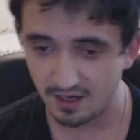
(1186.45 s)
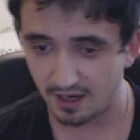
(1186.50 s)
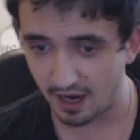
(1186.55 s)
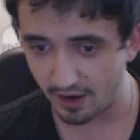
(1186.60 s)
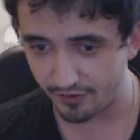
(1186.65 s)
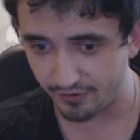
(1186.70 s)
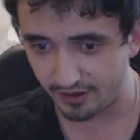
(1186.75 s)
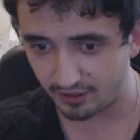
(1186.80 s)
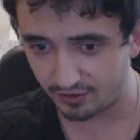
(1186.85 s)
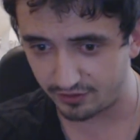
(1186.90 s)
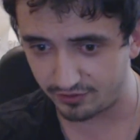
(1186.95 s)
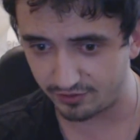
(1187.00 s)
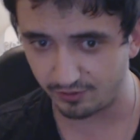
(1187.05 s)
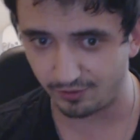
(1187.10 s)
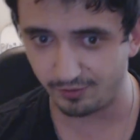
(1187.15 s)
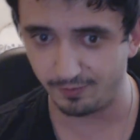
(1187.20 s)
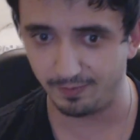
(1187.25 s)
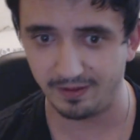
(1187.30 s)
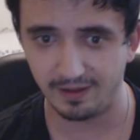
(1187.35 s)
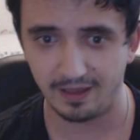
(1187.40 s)
I read
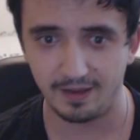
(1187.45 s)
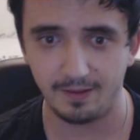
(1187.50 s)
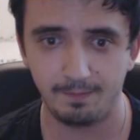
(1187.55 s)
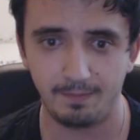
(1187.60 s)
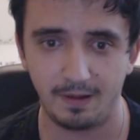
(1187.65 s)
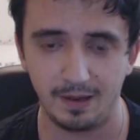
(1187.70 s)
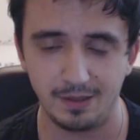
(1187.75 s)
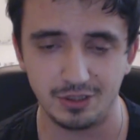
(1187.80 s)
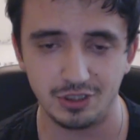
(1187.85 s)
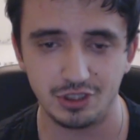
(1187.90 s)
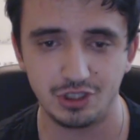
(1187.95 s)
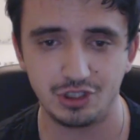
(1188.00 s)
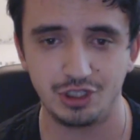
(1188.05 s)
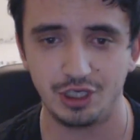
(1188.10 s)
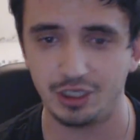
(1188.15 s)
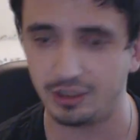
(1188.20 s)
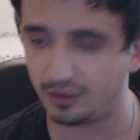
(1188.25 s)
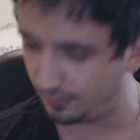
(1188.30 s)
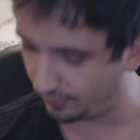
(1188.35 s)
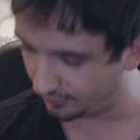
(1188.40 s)
through a bunch of
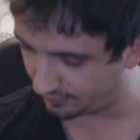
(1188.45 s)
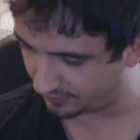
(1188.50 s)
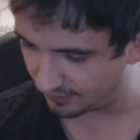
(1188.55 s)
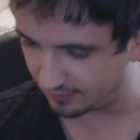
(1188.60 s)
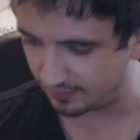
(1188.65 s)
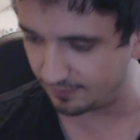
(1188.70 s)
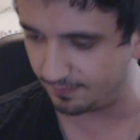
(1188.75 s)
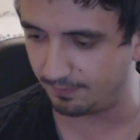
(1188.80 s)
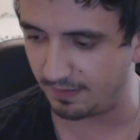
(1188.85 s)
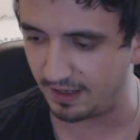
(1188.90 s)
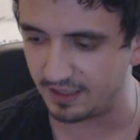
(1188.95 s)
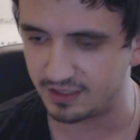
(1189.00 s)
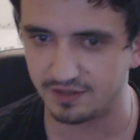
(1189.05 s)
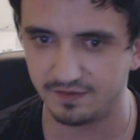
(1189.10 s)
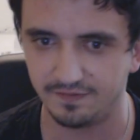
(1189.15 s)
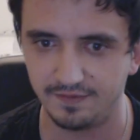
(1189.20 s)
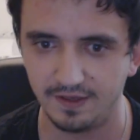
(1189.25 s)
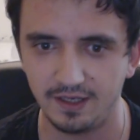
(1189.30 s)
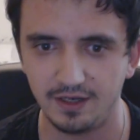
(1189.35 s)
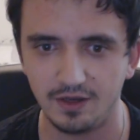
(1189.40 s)
shit, looked at a bunch
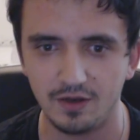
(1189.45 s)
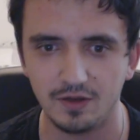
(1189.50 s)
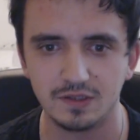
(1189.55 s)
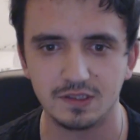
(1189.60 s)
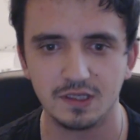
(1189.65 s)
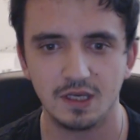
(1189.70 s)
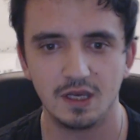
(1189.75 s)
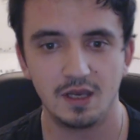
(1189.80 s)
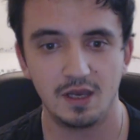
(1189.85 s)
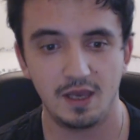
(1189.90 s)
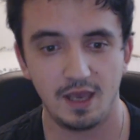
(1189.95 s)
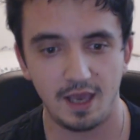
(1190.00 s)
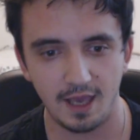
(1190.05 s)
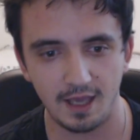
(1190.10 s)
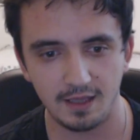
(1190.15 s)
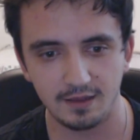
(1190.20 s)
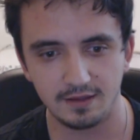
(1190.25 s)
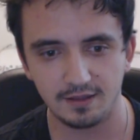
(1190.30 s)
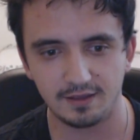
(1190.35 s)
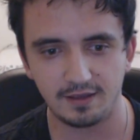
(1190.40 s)
of videos,
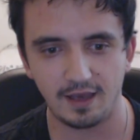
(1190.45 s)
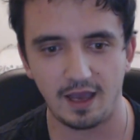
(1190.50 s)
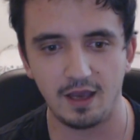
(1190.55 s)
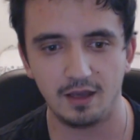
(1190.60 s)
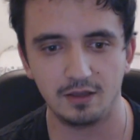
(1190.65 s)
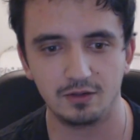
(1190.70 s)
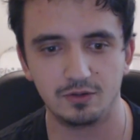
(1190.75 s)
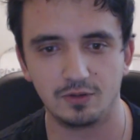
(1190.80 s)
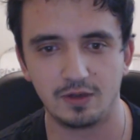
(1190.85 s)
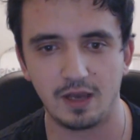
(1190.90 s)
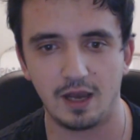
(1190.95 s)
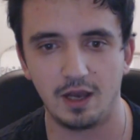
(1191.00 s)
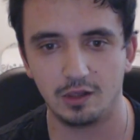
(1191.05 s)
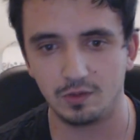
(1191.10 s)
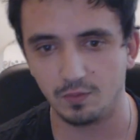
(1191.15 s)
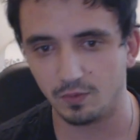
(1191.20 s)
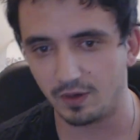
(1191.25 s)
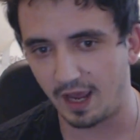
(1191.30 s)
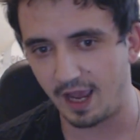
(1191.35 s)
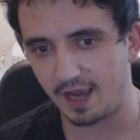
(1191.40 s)
and took
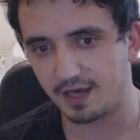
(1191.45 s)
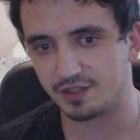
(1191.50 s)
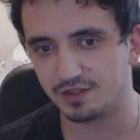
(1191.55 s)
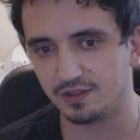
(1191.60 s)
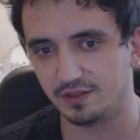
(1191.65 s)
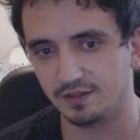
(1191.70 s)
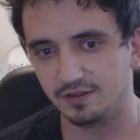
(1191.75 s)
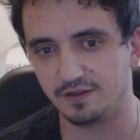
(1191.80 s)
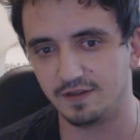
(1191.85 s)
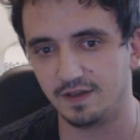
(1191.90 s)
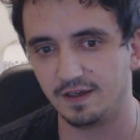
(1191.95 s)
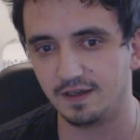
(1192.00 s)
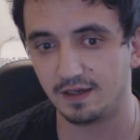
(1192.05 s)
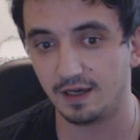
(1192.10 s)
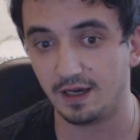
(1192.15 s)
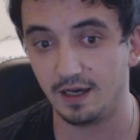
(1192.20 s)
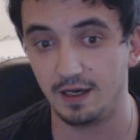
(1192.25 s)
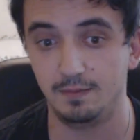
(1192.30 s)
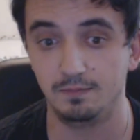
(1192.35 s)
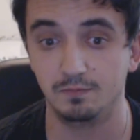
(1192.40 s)
out what I actually
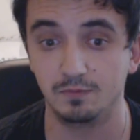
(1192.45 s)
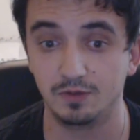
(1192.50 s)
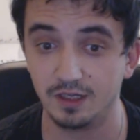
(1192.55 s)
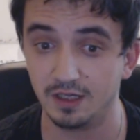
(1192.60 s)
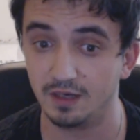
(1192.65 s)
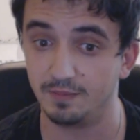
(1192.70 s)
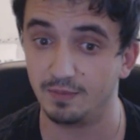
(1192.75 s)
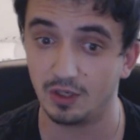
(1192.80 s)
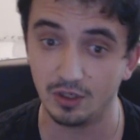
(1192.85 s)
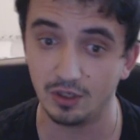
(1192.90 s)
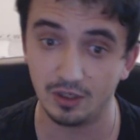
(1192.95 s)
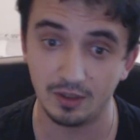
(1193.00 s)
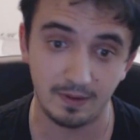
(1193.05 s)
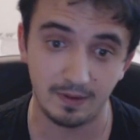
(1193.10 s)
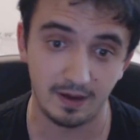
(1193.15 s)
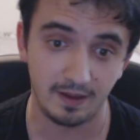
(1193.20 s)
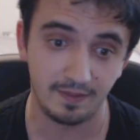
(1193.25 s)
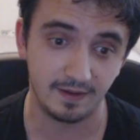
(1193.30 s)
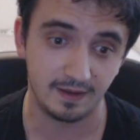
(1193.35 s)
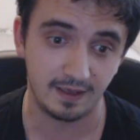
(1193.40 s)
think gonna be good
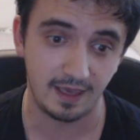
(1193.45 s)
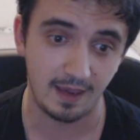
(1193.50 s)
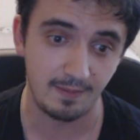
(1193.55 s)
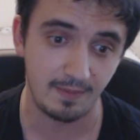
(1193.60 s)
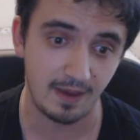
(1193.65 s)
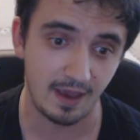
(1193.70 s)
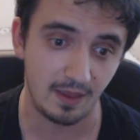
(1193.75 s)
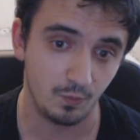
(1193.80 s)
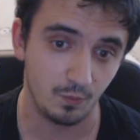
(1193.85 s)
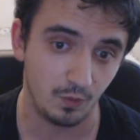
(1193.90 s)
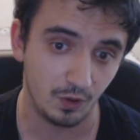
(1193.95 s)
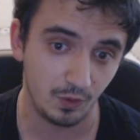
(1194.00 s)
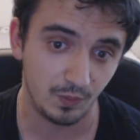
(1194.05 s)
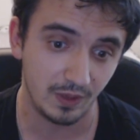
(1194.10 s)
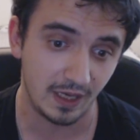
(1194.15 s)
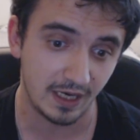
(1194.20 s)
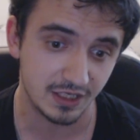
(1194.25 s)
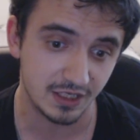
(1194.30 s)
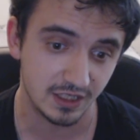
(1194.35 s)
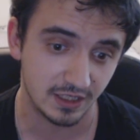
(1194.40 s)
about the game and what
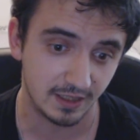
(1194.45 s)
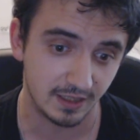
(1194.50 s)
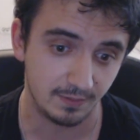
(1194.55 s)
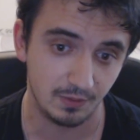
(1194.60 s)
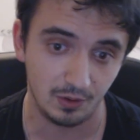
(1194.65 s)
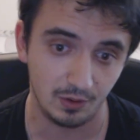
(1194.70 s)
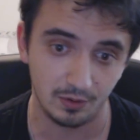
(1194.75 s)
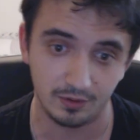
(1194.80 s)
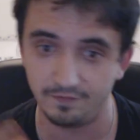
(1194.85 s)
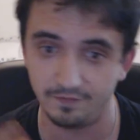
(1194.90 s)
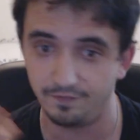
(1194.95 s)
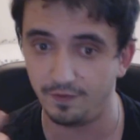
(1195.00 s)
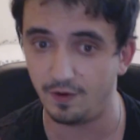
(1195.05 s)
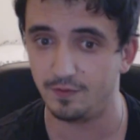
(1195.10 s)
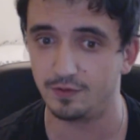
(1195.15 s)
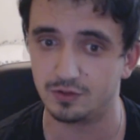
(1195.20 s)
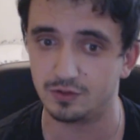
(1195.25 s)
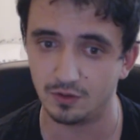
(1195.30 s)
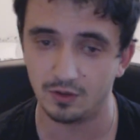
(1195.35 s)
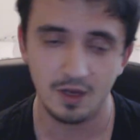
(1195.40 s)
we actually can be looking
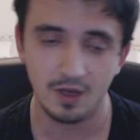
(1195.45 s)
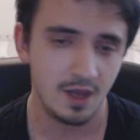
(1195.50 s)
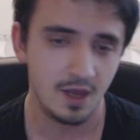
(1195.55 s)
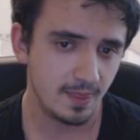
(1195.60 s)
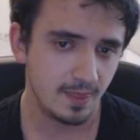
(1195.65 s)
forward to.